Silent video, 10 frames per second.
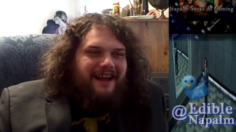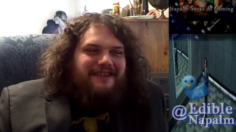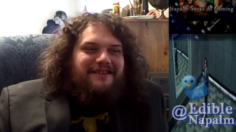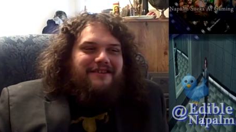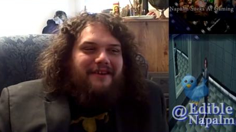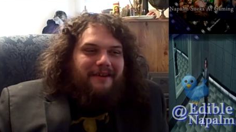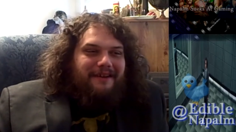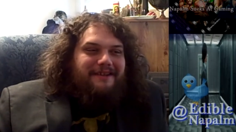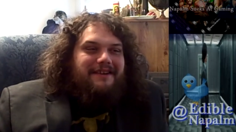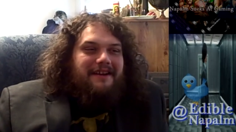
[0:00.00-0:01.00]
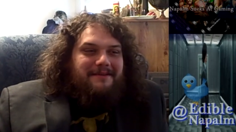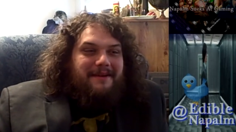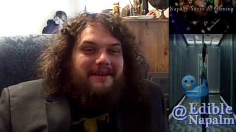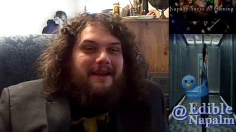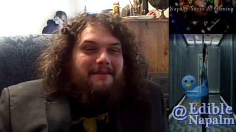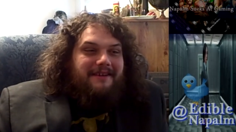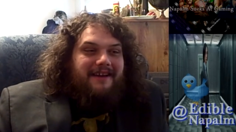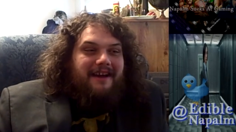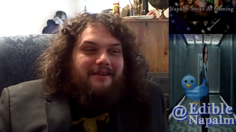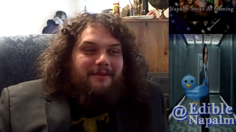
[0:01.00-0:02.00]
I should totally change my name to
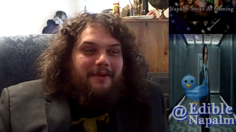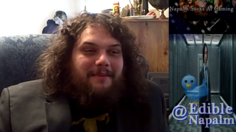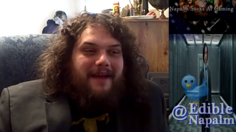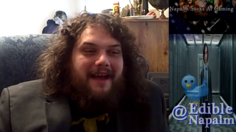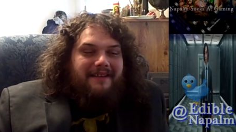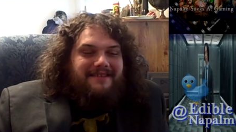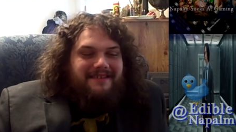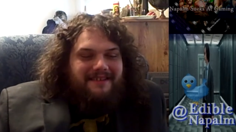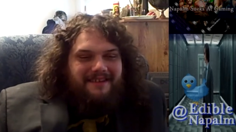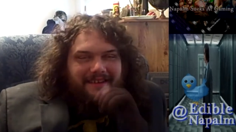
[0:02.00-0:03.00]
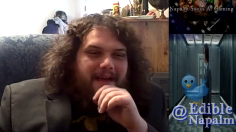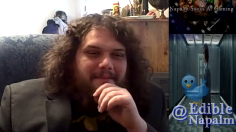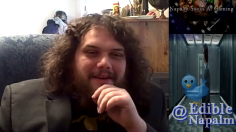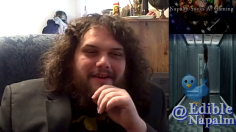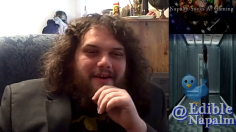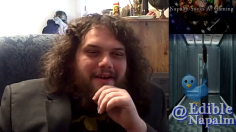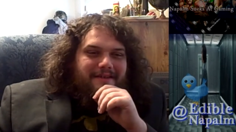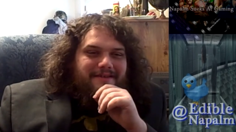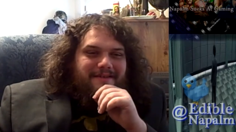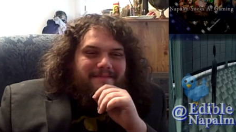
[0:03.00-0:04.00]
Tiger Whoop-Ass. That'd be
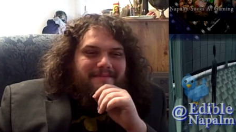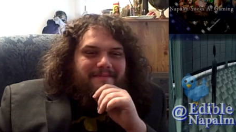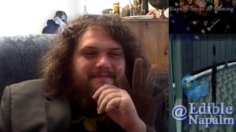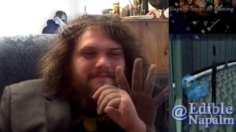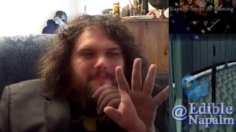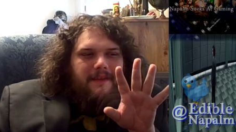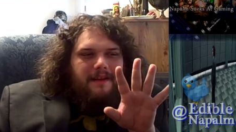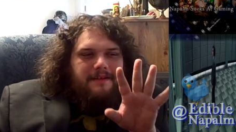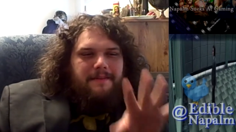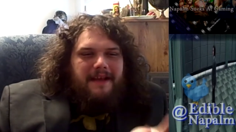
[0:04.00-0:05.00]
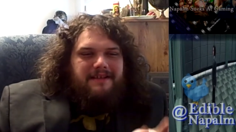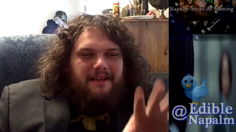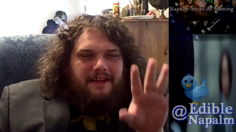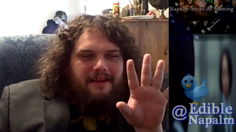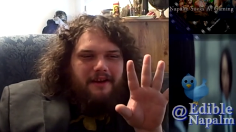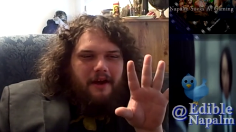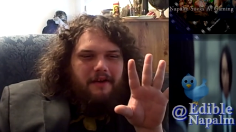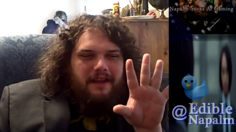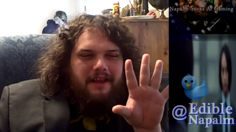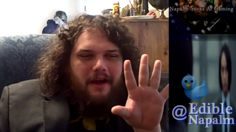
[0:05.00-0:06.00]
awesome. It's basically, you know,
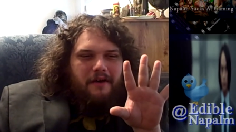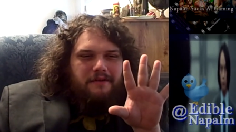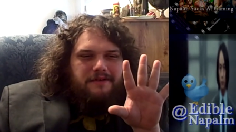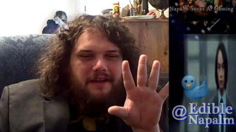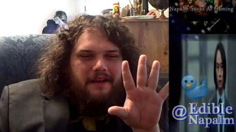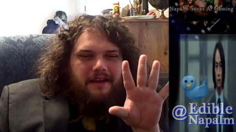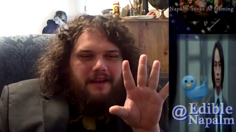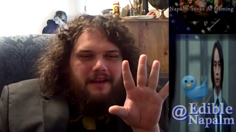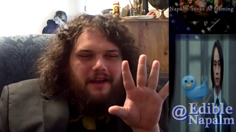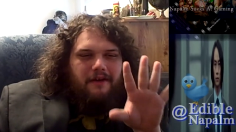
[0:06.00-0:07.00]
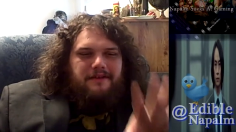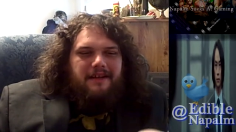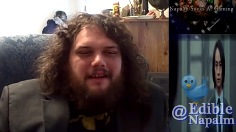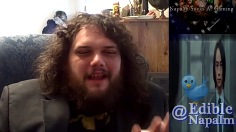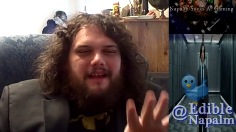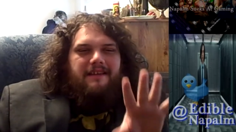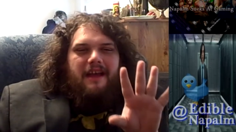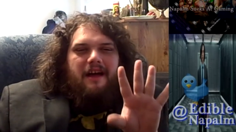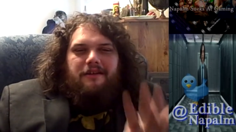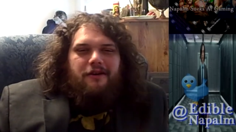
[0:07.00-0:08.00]
he goes into, like,
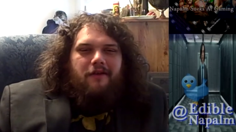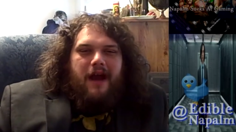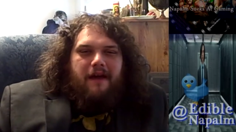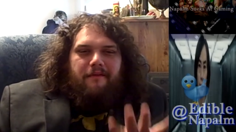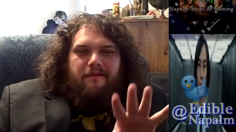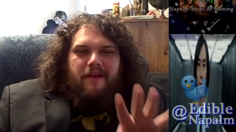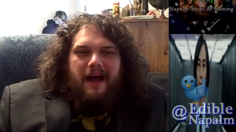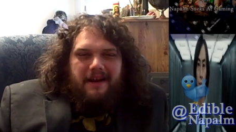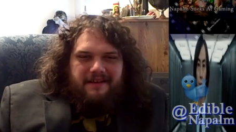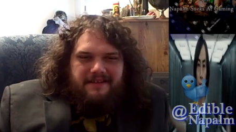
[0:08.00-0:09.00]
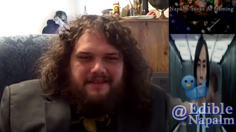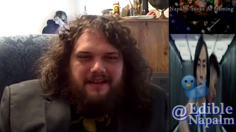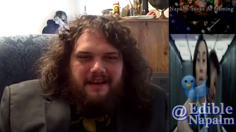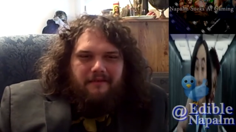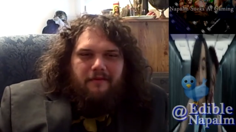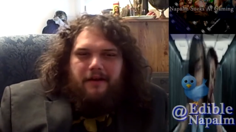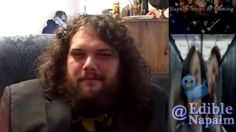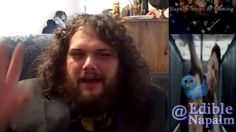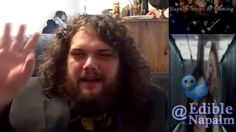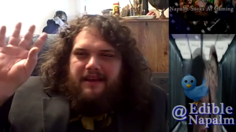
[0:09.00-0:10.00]
the underground fighting scene run
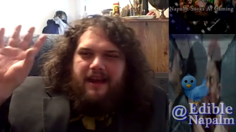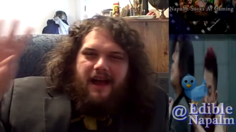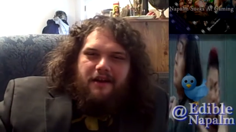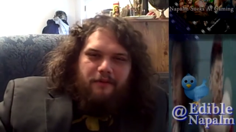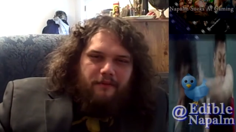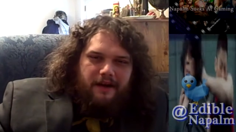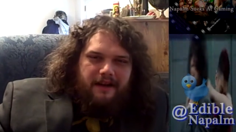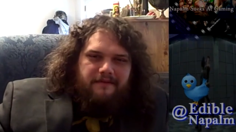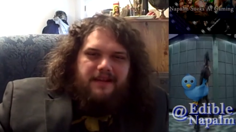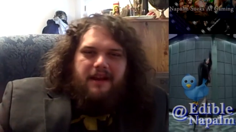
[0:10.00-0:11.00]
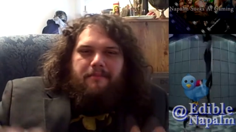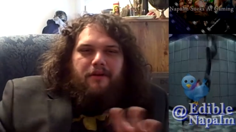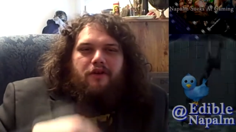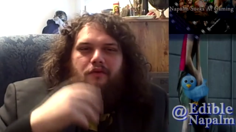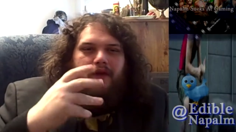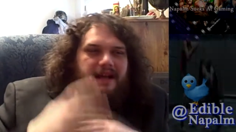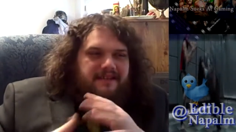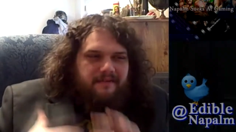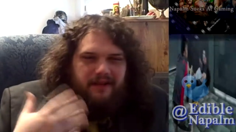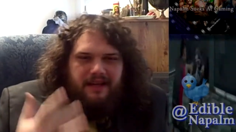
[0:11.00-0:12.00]
by Keanu Reeves, and it
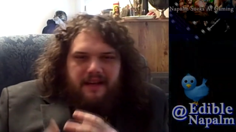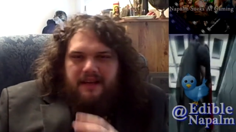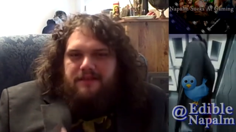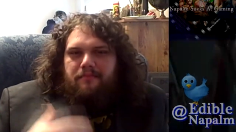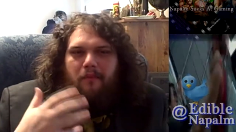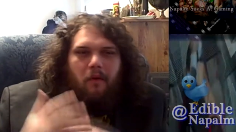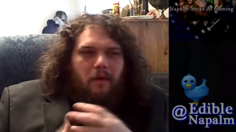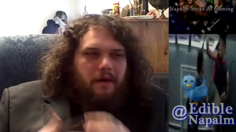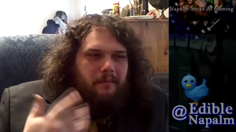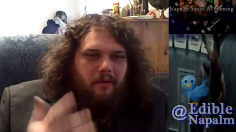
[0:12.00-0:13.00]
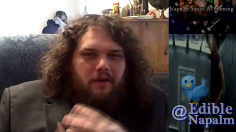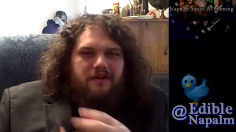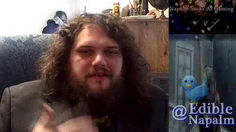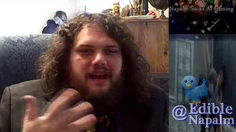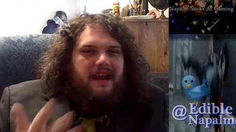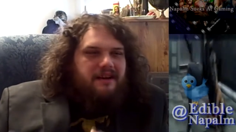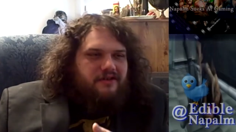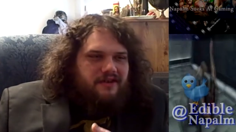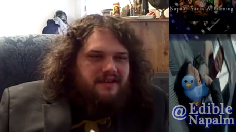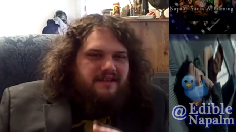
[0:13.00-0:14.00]
progressively gets more and more
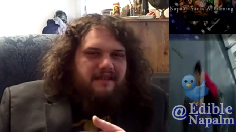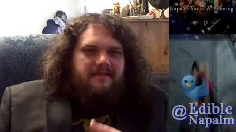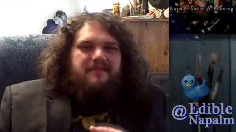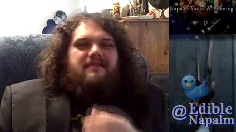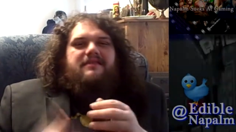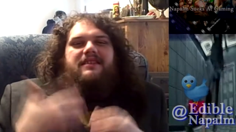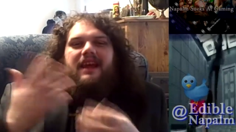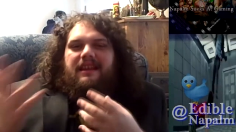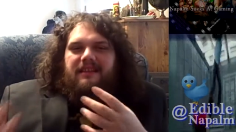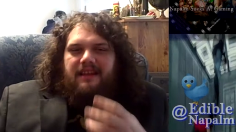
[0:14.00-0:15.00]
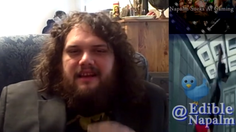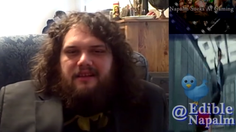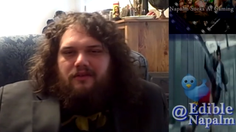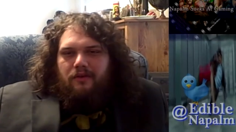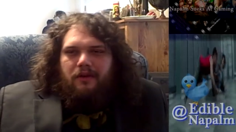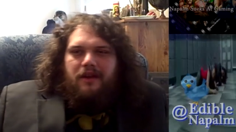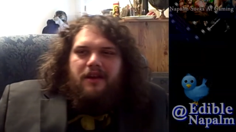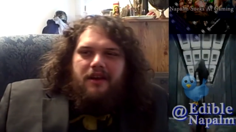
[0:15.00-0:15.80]
dangerous and deadly until,